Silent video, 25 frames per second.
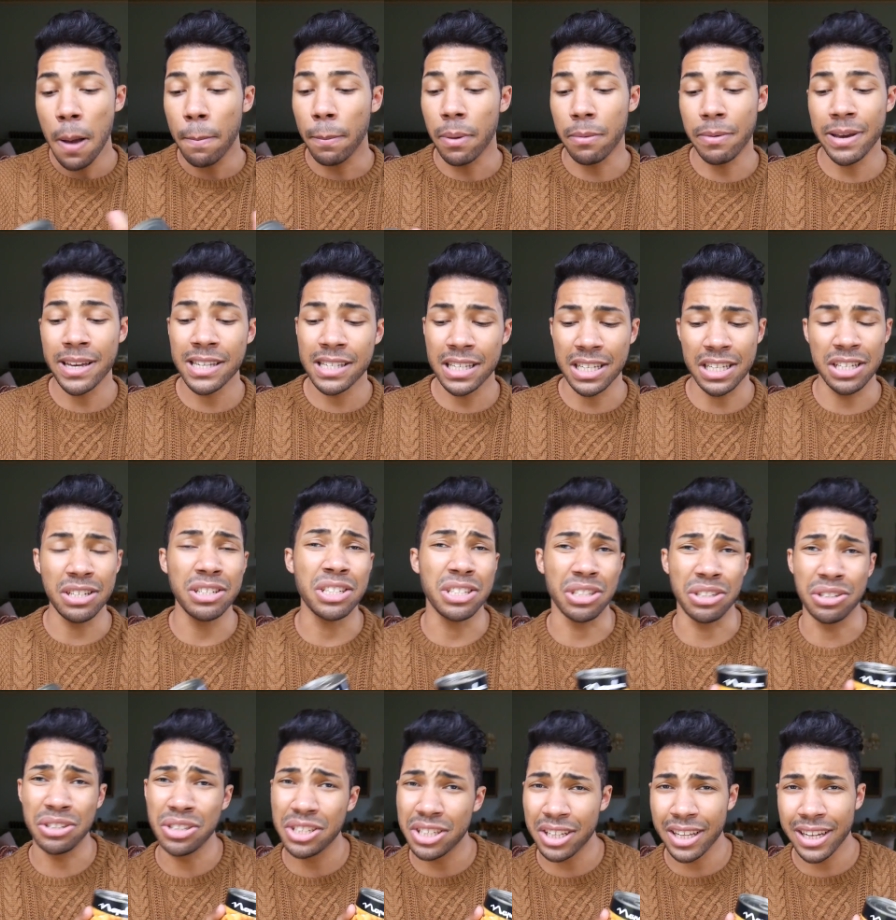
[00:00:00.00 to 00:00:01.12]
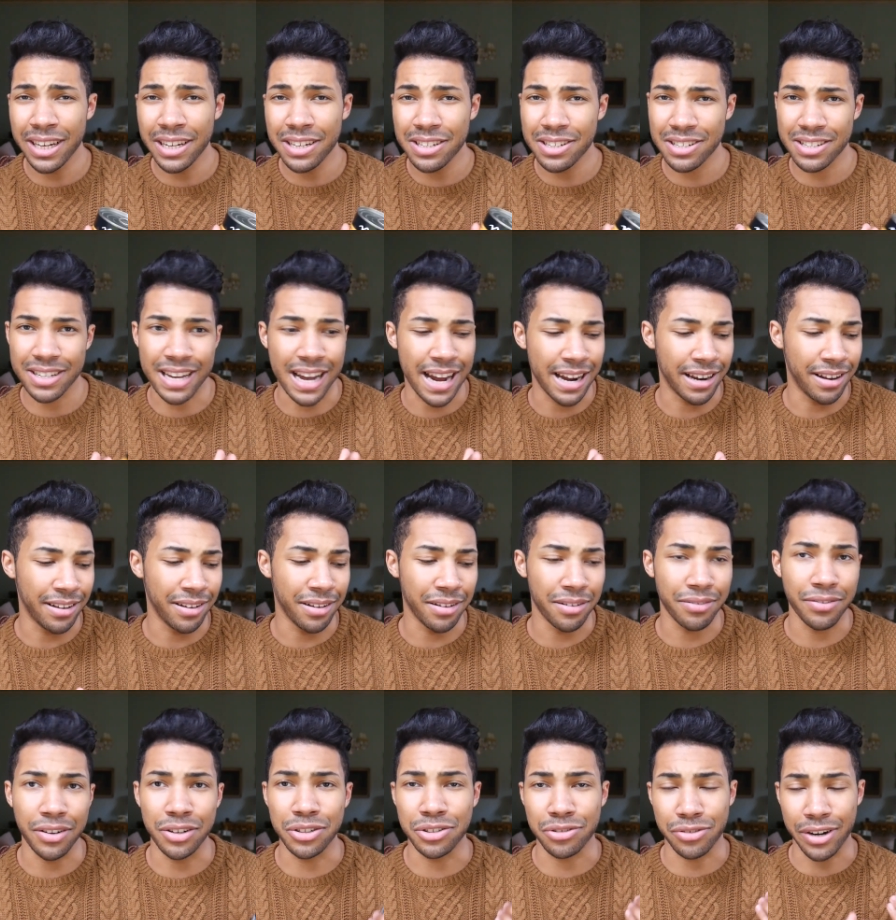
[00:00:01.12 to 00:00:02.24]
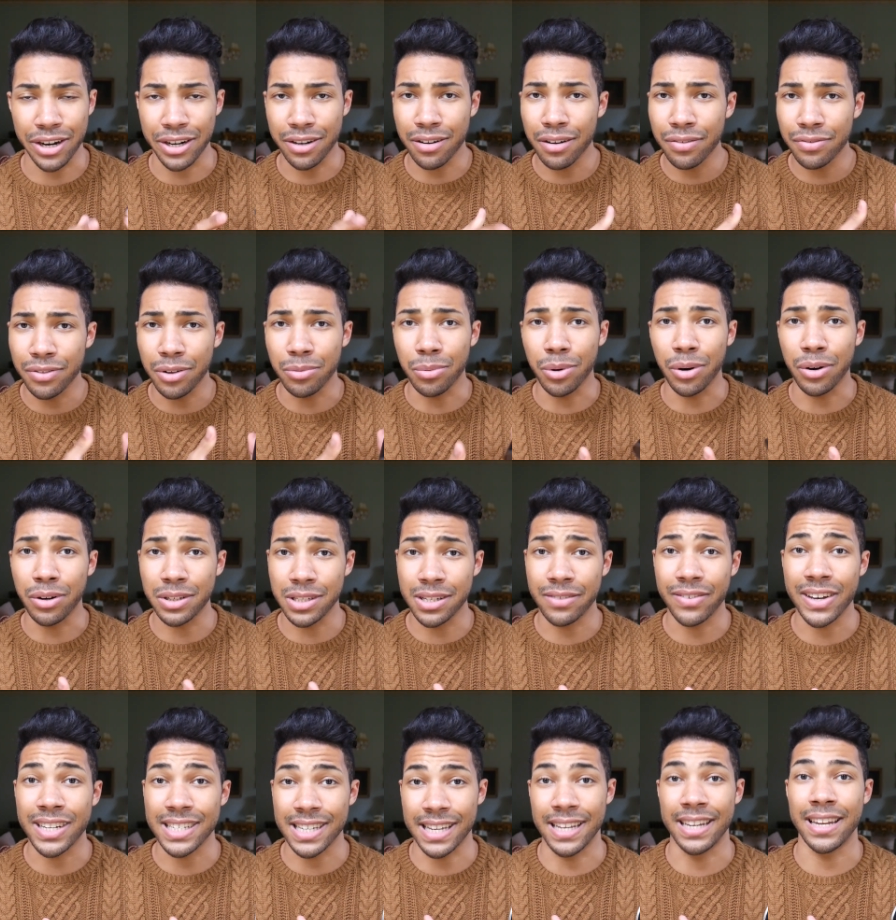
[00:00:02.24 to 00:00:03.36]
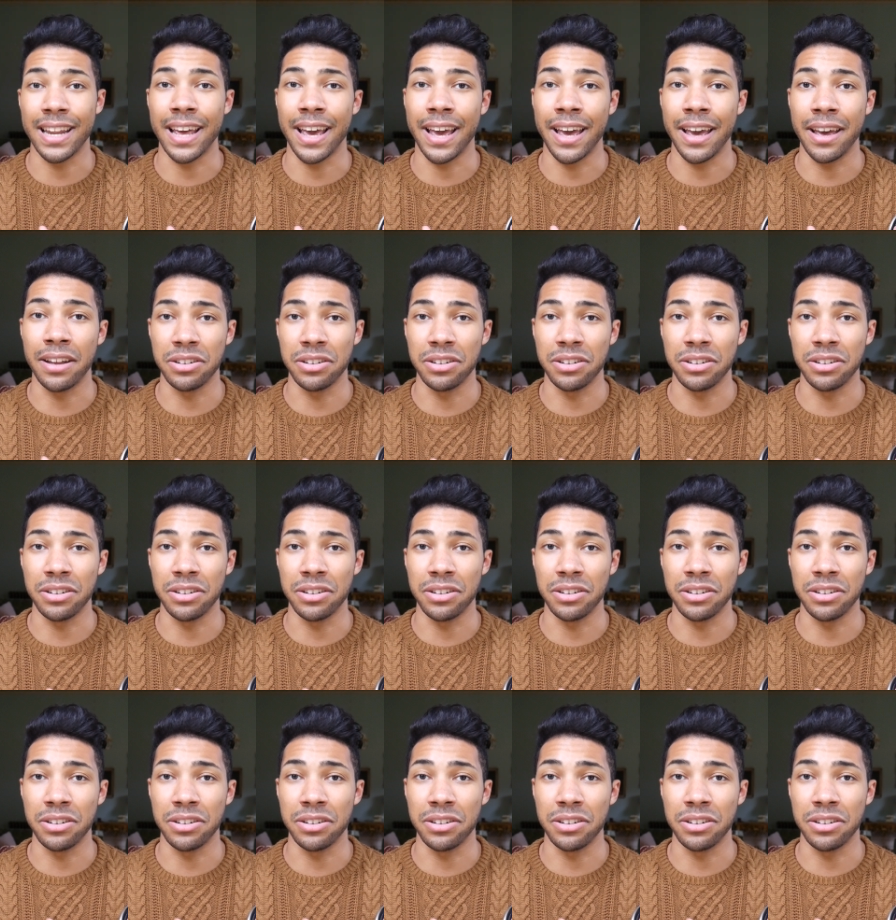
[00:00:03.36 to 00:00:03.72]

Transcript: But basically you'd usually just kind of drain off the water that's in here